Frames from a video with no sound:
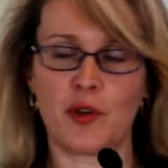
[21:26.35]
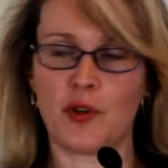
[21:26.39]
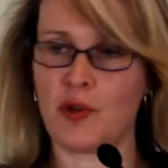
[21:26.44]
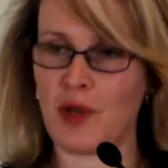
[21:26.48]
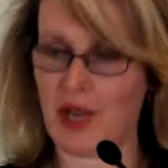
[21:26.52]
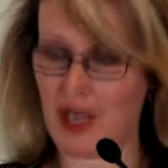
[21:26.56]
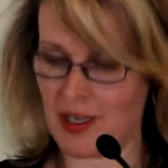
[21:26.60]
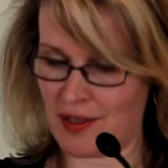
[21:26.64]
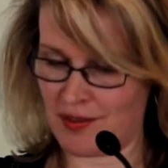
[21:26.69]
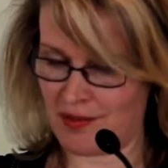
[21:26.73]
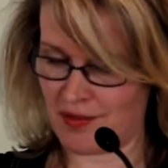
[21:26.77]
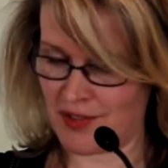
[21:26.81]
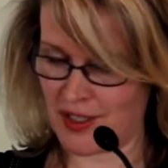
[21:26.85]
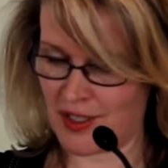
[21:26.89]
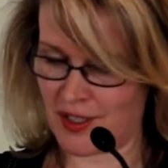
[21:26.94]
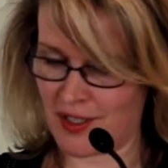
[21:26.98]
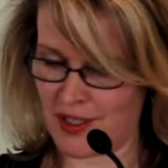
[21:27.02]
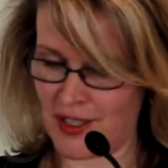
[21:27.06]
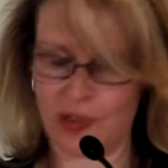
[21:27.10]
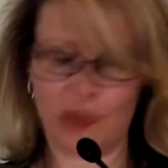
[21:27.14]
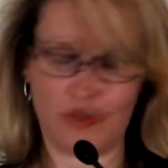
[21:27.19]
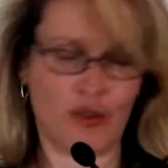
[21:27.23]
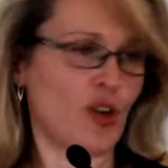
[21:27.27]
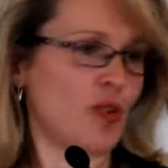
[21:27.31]
who had
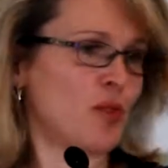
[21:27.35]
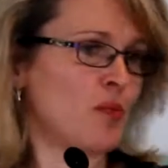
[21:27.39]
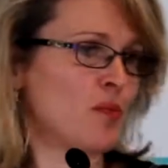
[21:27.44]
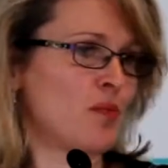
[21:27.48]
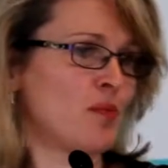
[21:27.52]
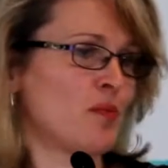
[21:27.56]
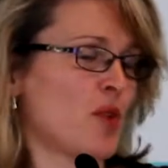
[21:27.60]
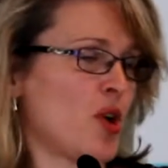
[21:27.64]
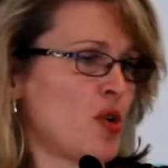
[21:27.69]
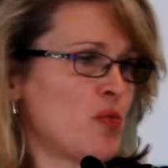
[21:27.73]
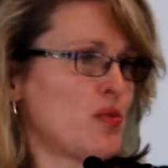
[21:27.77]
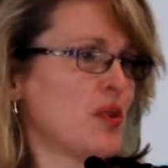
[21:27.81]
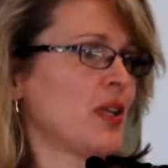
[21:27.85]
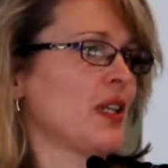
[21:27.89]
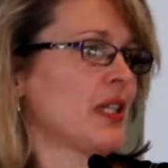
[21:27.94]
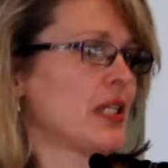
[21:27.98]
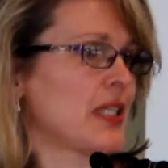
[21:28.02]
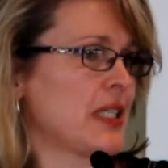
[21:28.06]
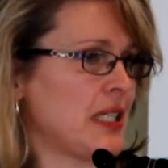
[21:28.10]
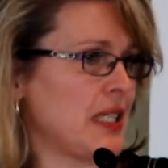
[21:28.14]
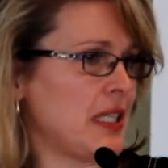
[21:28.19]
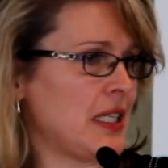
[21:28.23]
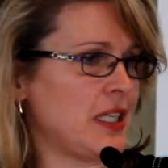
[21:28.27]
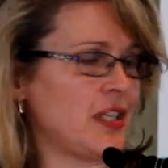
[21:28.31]
zero
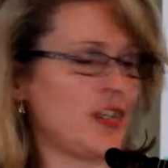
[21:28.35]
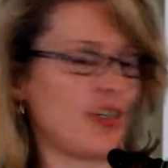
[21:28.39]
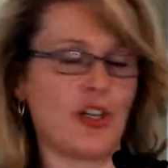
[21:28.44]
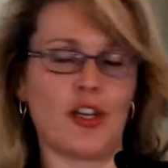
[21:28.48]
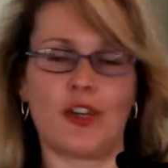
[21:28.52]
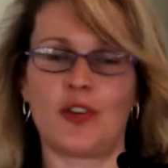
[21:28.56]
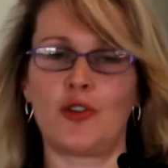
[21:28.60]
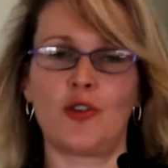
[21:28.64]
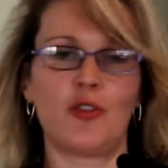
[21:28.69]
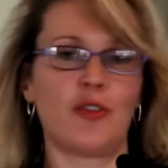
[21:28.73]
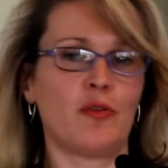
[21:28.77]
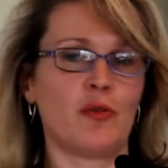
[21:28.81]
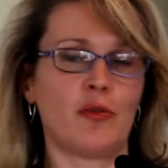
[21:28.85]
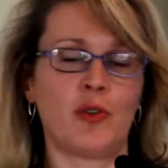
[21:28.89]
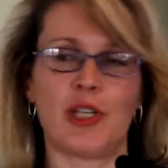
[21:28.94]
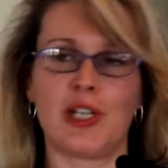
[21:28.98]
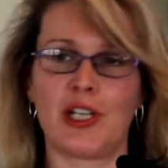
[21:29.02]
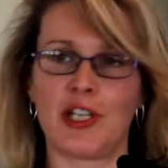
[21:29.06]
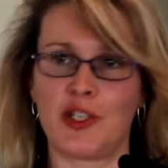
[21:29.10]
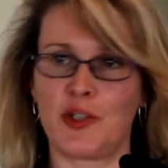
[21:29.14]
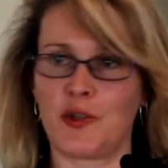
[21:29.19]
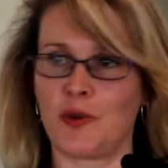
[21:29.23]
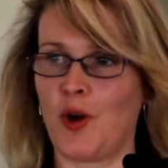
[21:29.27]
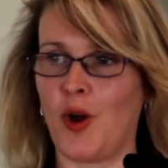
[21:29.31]
mobility, couldn't
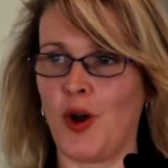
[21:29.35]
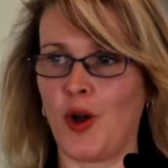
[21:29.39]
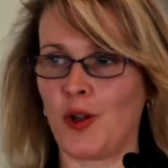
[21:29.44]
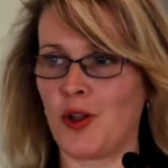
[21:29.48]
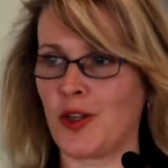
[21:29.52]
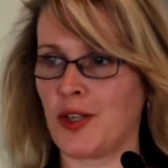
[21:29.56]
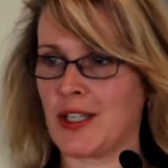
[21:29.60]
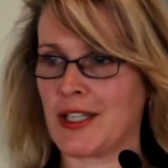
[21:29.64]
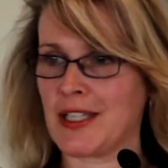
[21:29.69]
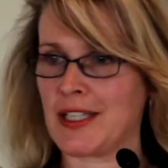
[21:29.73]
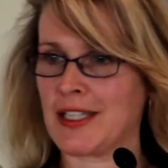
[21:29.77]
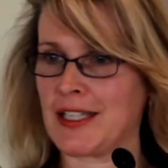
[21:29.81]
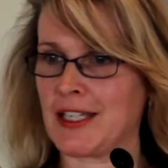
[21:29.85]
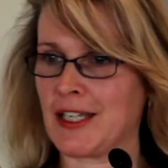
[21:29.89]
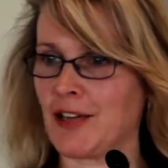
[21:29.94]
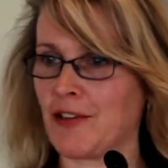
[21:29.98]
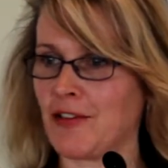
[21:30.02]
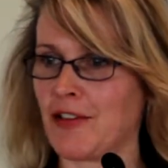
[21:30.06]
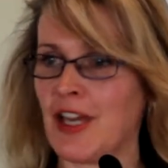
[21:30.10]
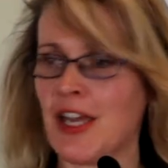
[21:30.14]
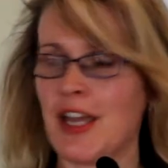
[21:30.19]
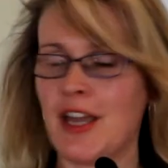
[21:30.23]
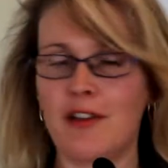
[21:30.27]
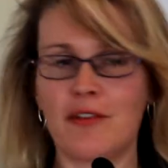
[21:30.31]
really do a whole lot of
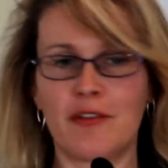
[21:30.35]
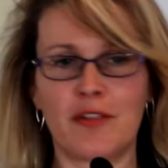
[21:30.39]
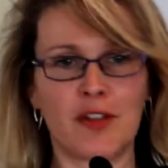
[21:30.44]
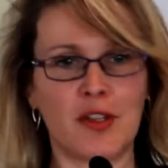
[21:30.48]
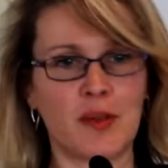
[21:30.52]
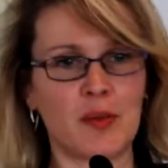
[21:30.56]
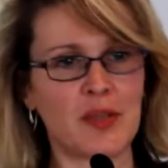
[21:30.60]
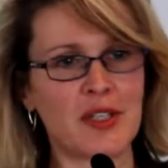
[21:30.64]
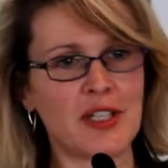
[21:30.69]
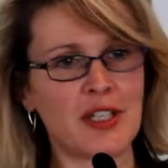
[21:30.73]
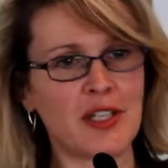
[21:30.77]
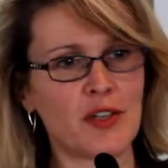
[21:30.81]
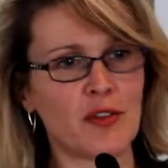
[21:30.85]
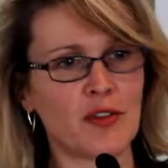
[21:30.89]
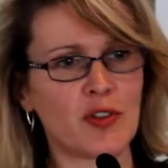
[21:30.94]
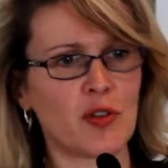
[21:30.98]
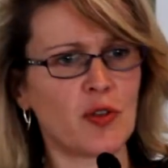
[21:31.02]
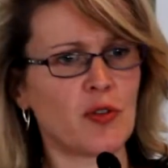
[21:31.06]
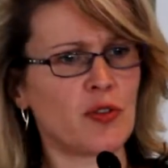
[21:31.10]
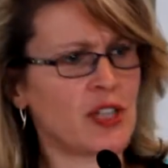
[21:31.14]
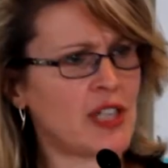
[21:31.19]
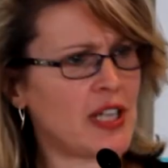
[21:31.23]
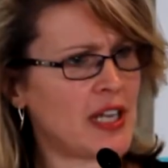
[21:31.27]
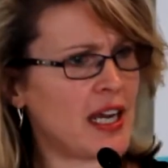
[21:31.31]
stuff for themselves,
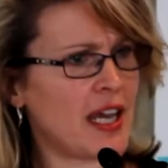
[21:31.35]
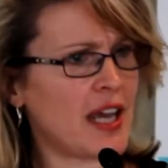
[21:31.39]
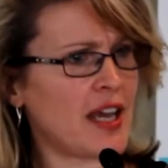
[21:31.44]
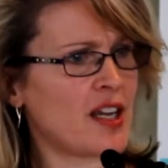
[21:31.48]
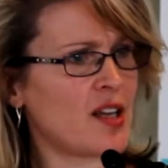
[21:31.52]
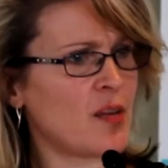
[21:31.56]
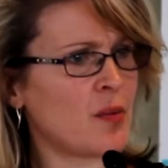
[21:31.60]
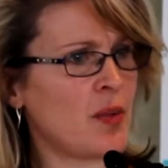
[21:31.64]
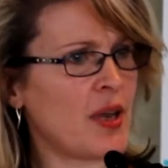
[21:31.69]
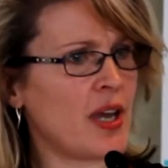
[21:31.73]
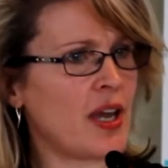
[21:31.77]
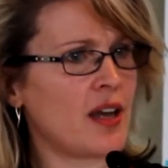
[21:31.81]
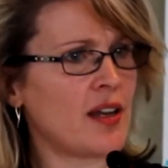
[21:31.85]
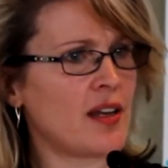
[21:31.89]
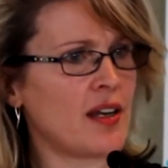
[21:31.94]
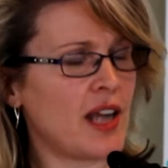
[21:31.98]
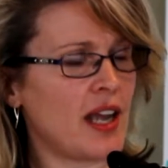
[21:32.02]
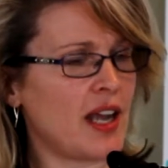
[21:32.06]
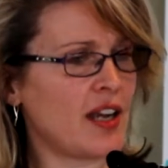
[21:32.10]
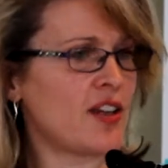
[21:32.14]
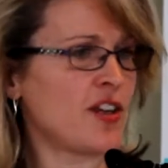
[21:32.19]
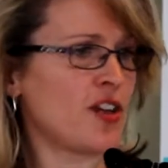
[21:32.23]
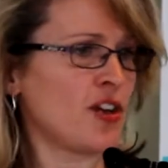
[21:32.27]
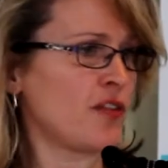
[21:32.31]
couldn't get out and about, and
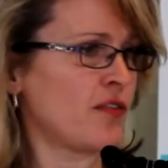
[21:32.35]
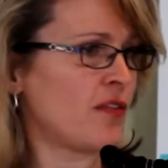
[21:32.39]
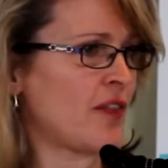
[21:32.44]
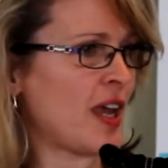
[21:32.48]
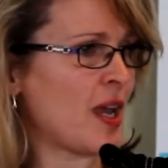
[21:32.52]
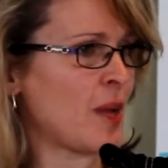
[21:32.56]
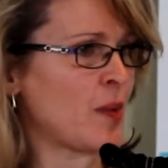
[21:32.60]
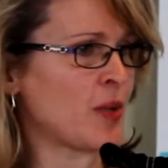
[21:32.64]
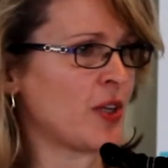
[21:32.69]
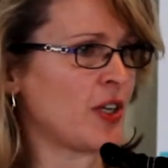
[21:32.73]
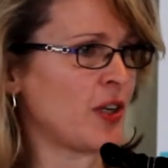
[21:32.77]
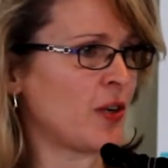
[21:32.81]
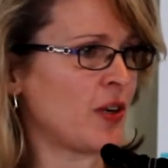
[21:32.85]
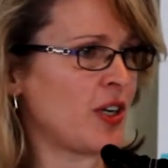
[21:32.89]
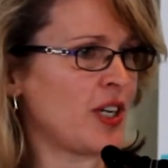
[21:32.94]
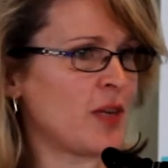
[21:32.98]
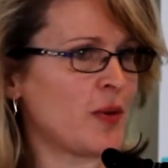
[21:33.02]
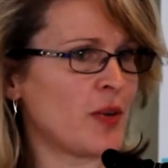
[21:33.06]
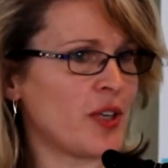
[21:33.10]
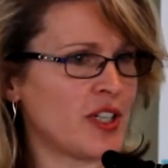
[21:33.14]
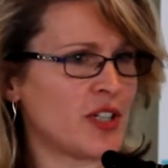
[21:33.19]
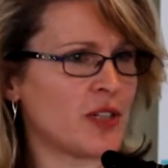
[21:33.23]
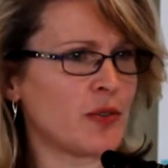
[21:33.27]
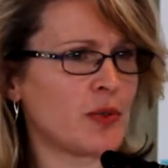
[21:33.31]
had no family or
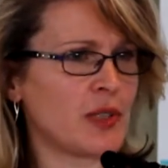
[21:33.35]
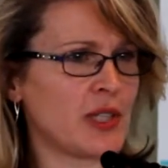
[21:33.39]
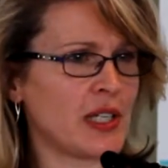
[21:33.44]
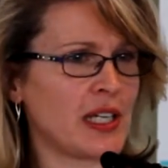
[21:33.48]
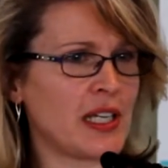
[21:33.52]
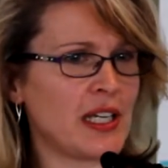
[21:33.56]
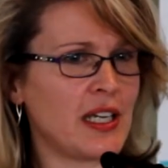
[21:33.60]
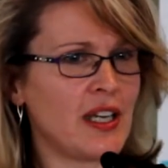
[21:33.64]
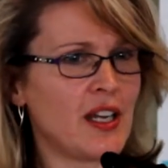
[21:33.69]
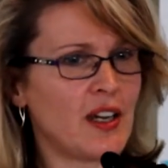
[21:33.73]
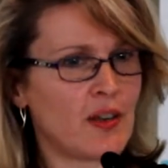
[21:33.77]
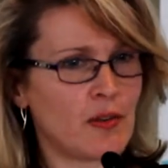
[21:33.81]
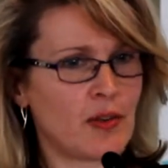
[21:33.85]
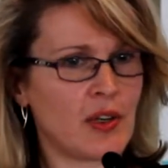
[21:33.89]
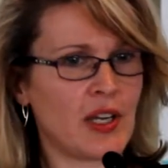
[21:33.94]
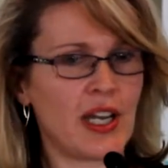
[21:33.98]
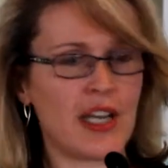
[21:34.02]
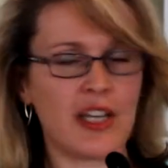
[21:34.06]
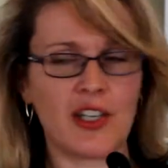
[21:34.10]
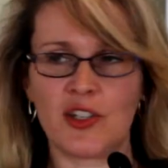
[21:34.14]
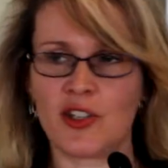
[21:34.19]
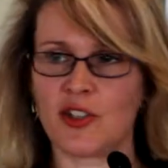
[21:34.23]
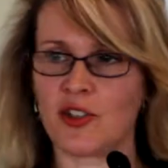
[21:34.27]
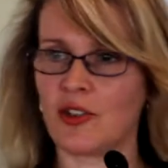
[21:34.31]
anyone to really
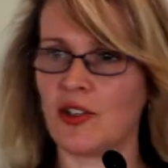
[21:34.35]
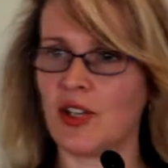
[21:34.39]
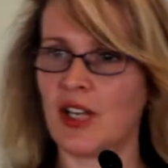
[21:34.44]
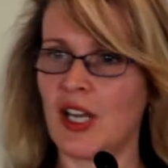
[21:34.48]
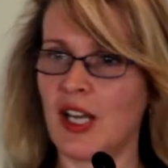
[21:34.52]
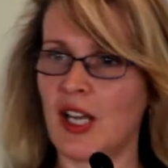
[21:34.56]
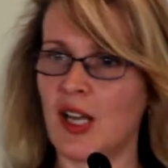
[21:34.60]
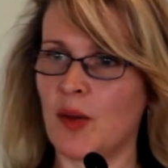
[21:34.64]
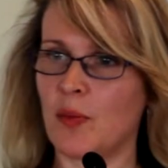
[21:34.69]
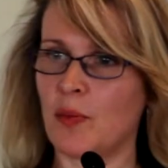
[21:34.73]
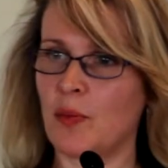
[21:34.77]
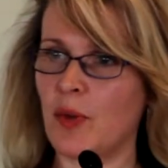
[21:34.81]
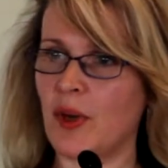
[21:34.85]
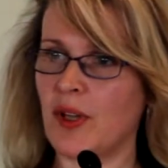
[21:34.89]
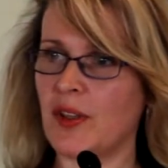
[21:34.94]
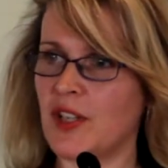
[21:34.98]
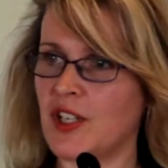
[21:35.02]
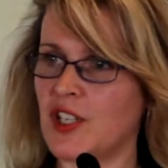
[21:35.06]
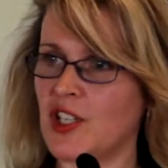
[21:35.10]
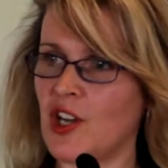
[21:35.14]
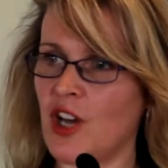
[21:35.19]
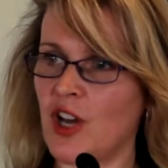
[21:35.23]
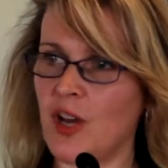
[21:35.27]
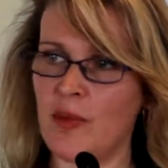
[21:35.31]
relate to. But the
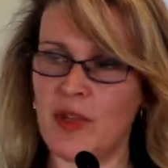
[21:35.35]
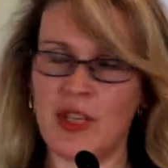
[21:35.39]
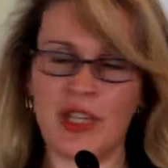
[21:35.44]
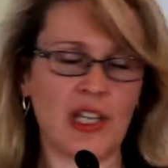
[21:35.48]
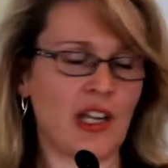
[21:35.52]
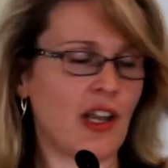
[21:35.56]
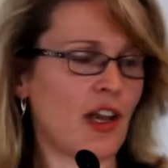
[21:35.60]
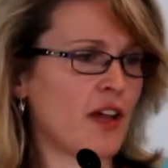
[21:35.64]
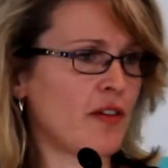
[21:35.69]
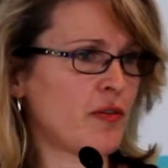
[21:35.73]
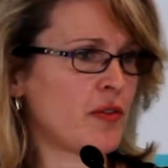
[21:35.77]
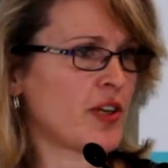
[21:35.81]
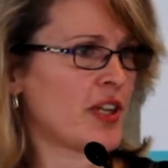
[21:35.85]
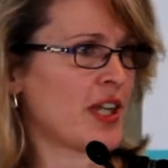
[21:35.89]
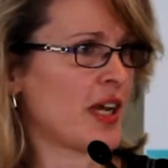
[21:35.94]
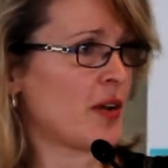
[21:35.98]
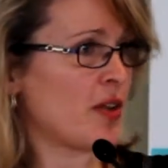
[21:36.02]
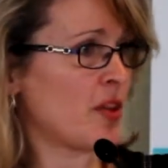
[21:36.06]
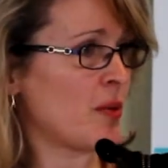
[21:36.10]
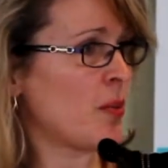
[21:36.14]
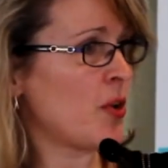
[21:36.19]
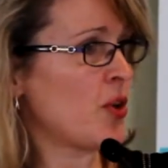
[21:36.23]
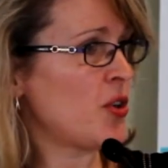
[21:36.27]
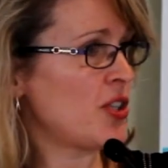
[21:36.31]
time in their life where they were
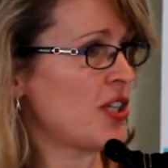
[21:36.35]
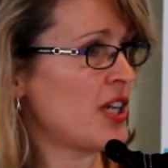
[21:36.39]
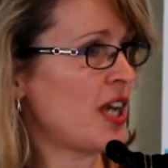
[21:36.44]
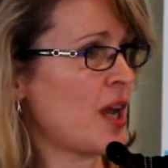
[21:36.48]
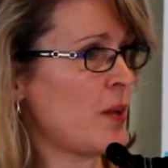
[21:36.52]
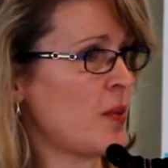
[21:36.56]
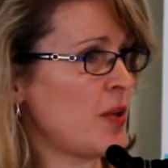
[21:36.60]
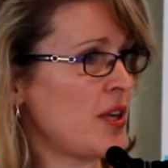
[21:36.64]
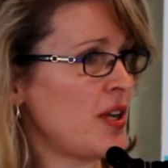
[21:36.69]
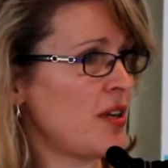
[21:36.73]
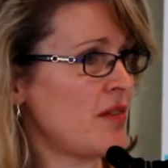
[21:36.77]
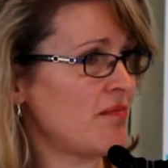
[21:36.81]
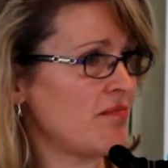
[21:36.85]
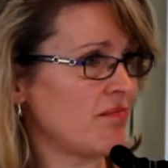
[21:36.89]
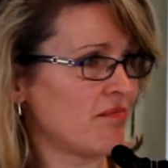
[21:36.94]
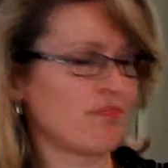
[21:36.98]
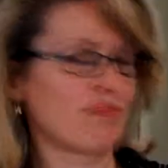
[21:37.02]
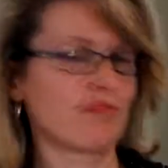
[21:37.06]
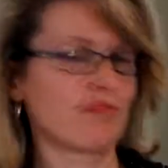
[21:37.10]
the most happy,